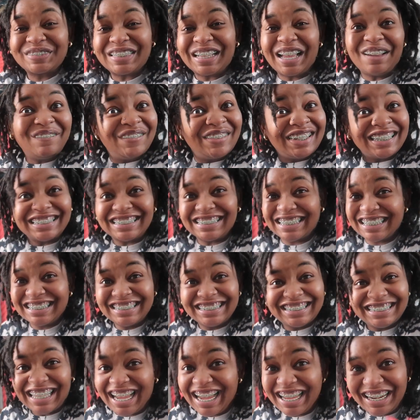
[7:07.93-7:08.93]
I'm really
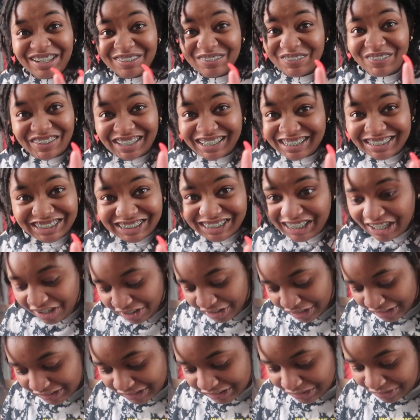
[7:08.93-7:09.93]
excited for this, y'all.
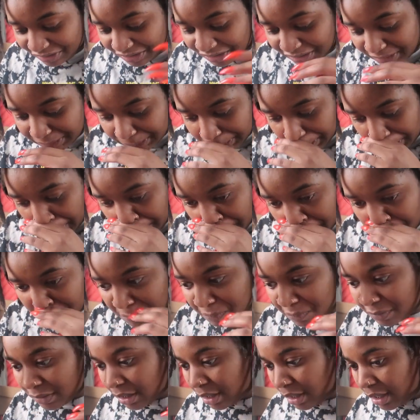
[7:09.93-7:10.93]
I just don't understand.
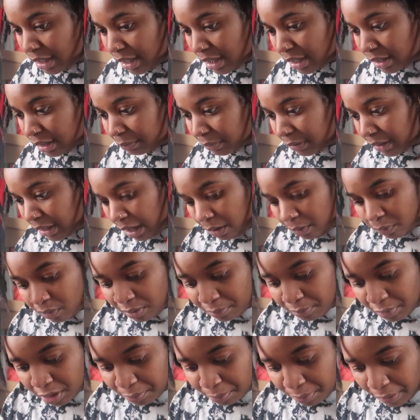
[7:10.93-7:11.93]
And we got one more